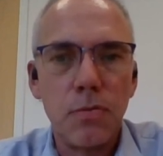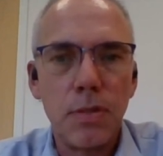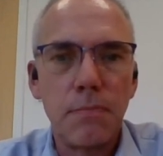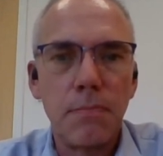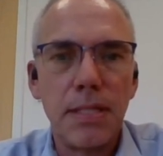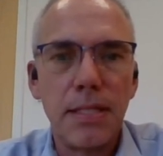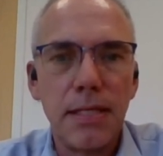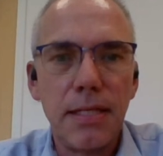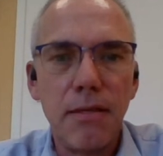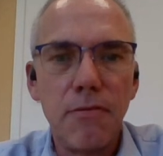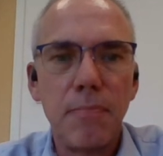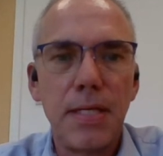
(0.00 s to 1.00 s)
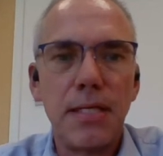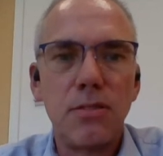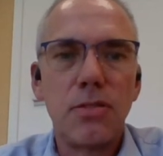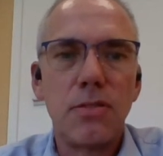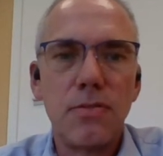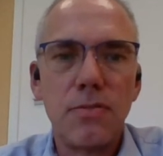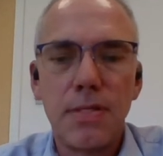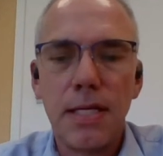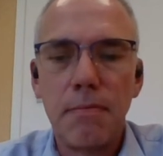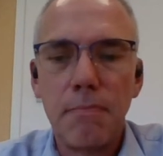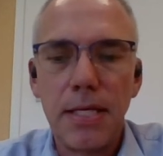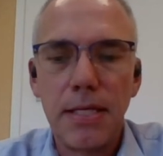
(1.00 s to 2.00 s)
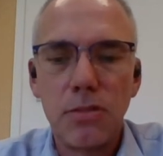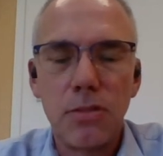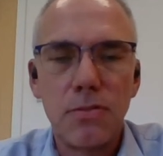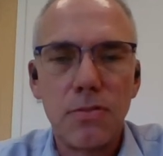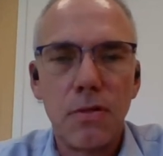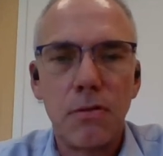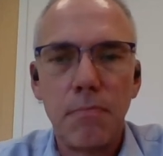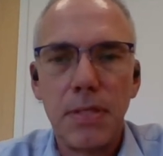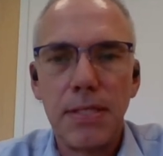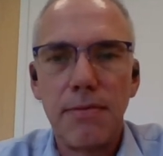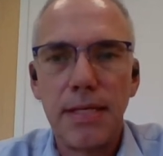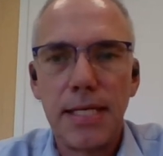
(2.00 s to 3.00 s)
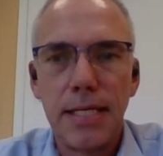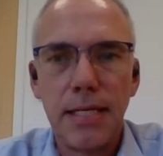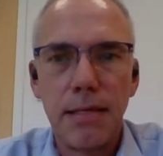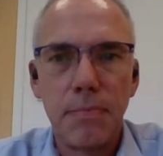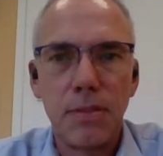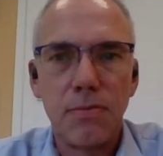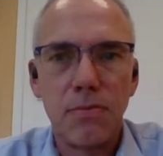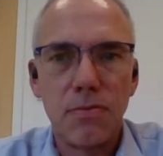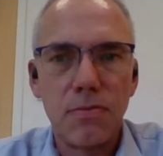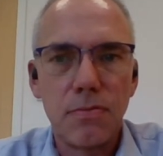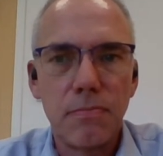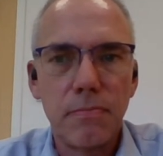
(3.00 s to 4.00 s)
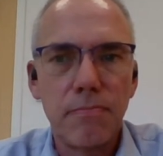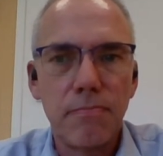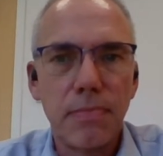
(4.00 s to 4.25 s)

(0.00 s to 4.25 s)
treatment-naive patients and patients on BTK inhibitors.